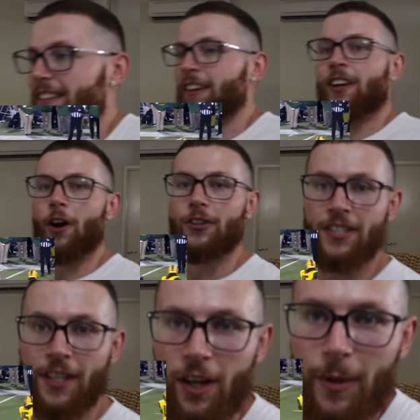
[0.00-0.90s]
The
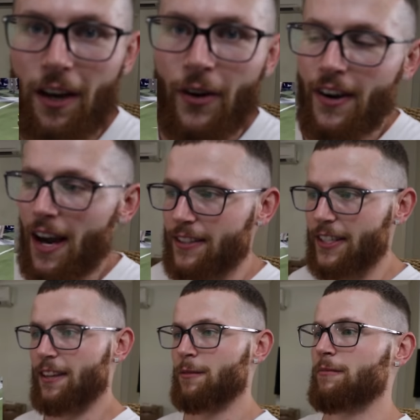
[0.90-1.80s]
coaches have got to be going nuts
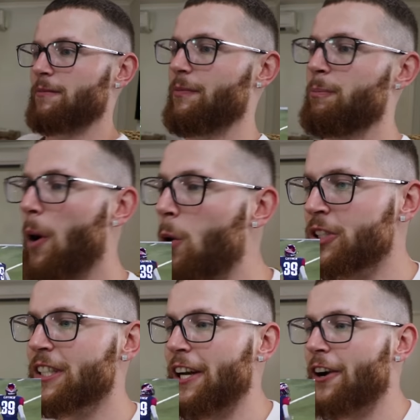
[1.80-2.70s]
at them. Ball
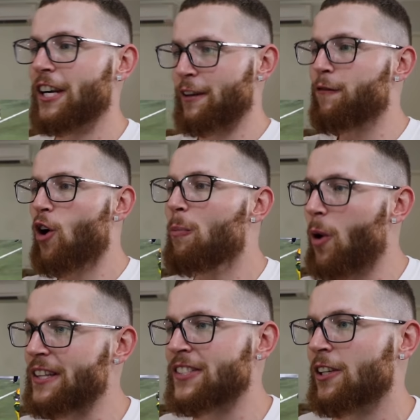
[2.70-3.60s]
security, four
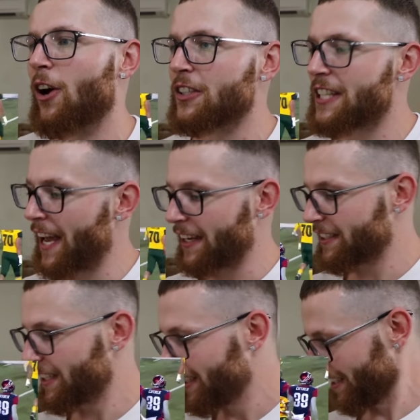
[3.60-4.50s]
points of
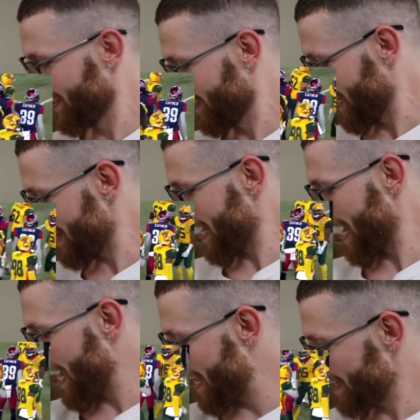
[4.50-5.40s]
contact. In the
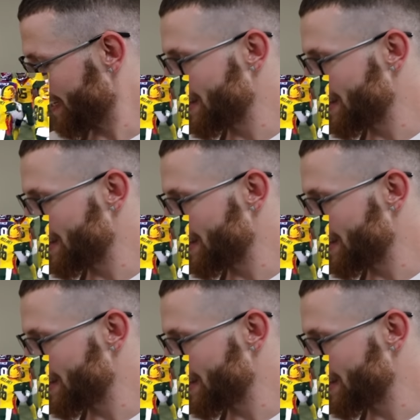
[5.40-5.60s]
hand,